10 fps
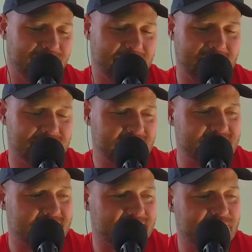You know,
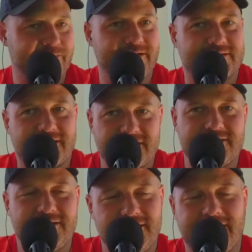Jason is who he is, and
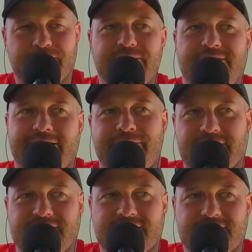that's the thing I appreciate
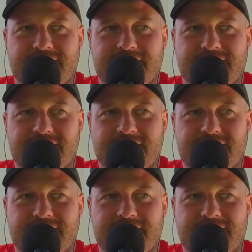about Jason.